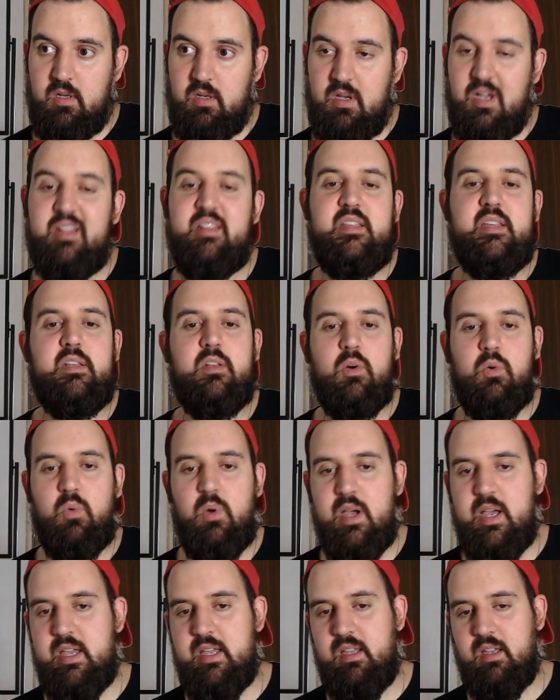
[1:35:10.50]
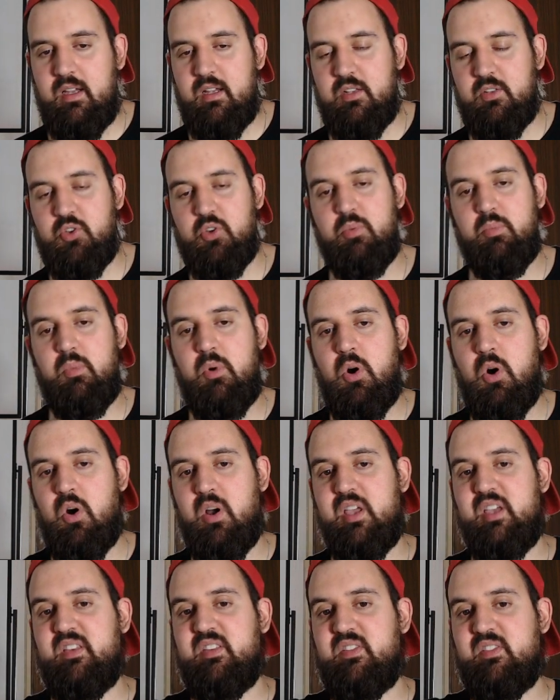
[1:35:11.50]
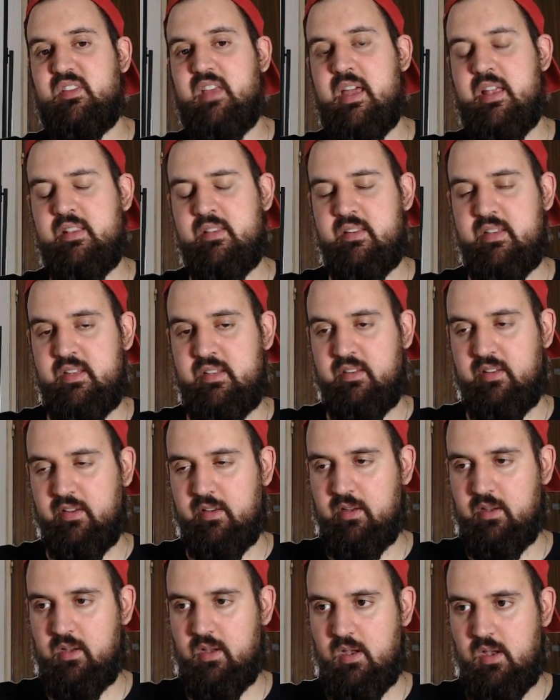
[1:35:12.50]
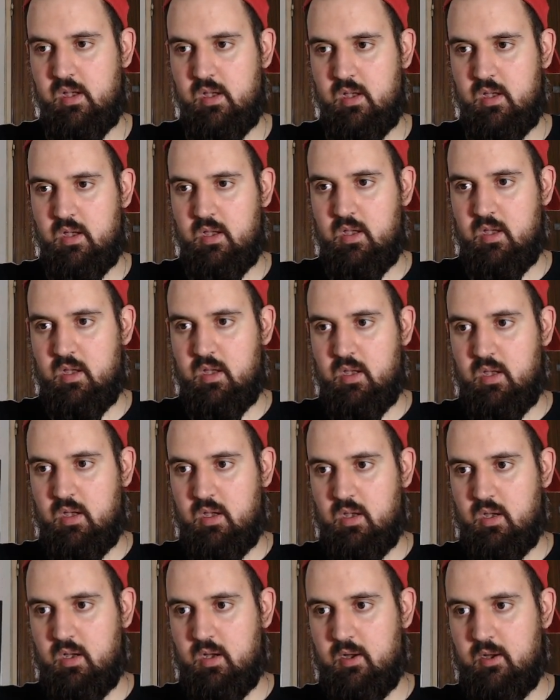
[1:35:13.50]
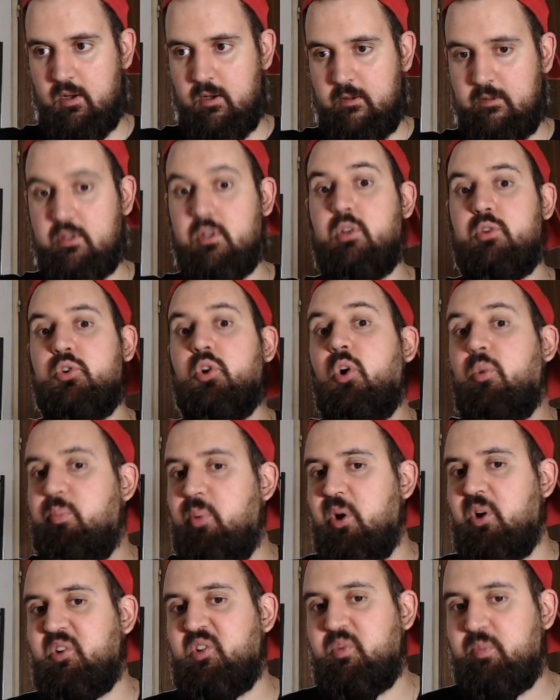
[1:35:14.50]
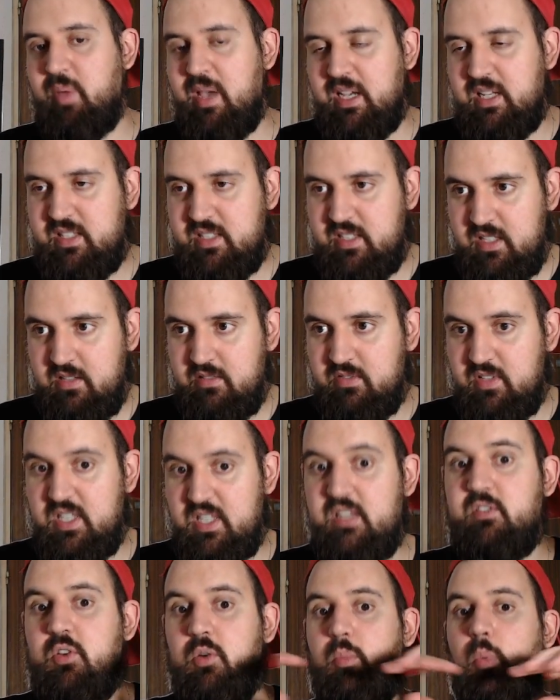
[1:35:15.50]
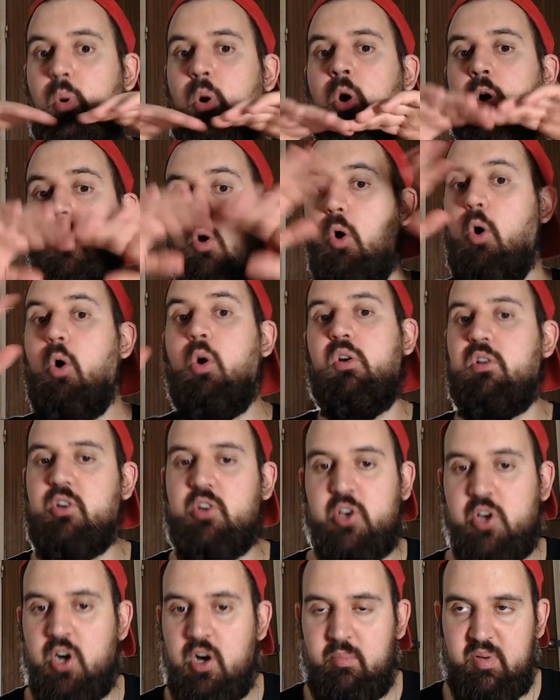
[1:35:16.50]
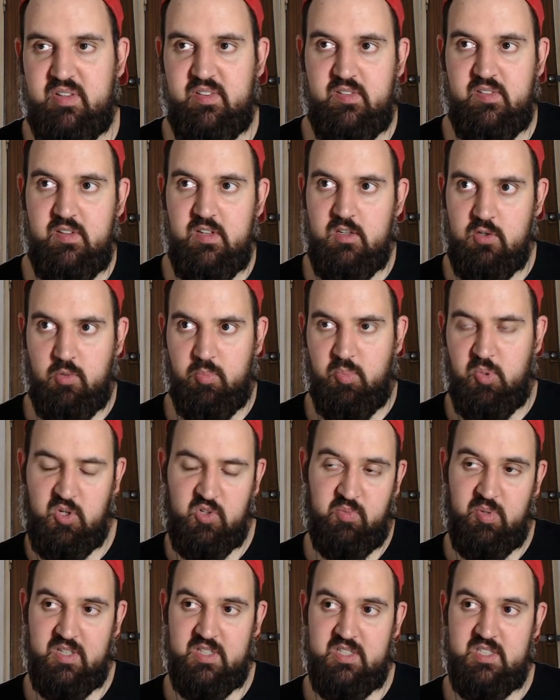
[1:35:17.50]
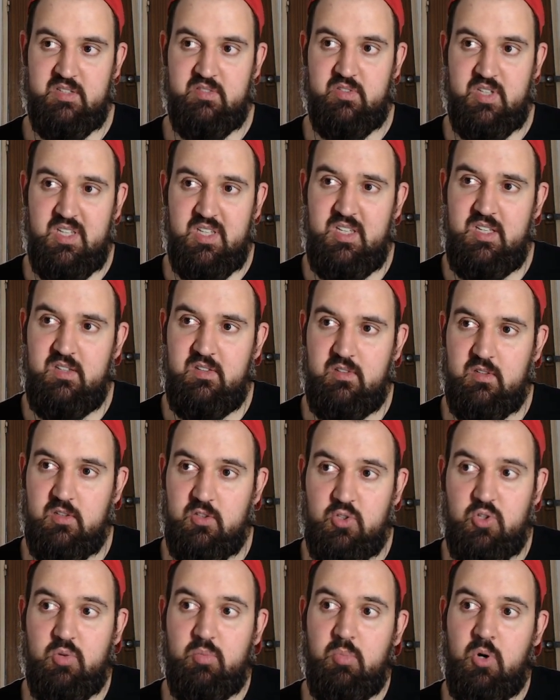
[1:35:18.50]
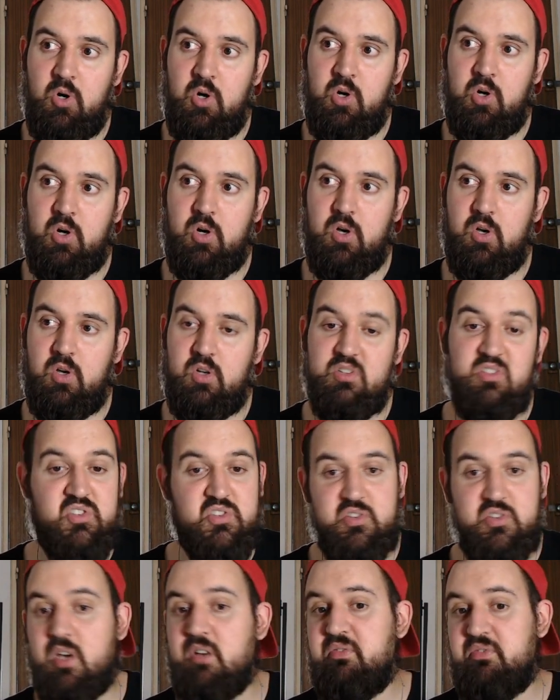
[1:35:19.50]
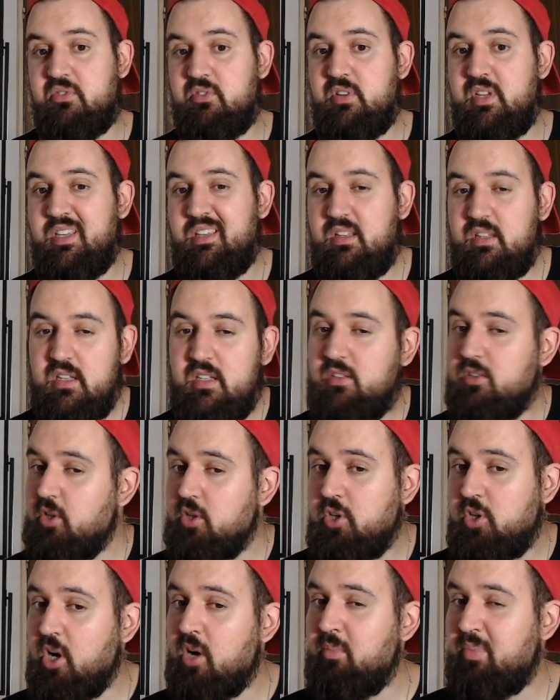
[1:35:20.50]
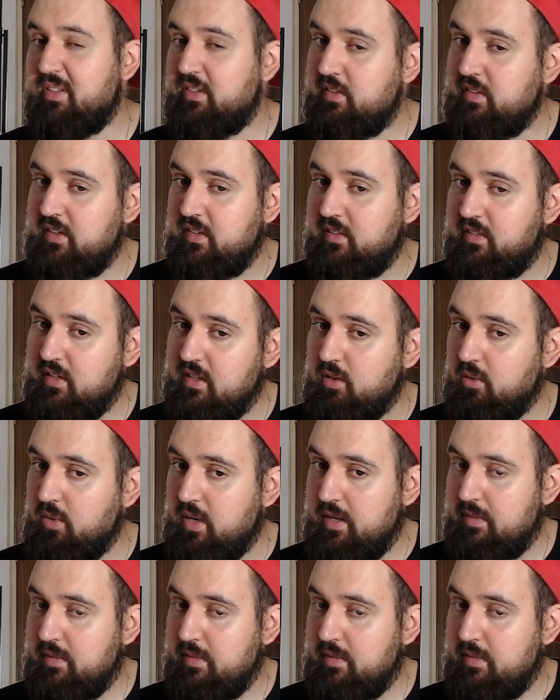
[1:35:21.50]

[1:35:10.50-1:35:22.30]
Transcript: and in a way the more extended uh, your perspective is, the more all encompassing your perspective is, the more suffering it encompasses in a